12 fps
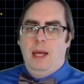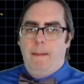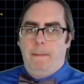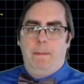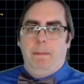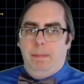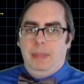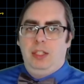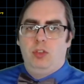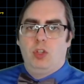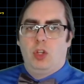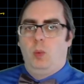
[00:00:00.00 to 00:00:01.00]
but
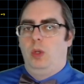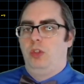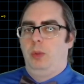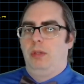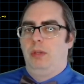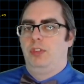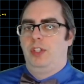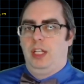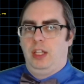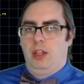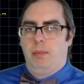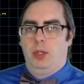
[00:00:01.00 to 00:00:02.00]
means are the ones we have
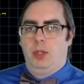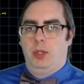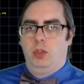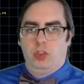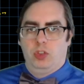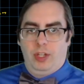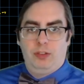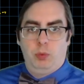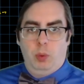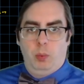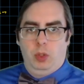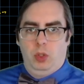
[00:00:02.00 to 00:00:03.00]
studied the most, so that's
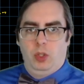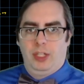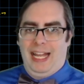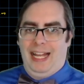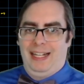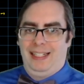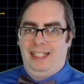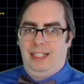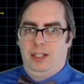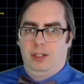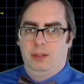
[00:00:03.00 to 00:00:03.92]
what we'll look at here.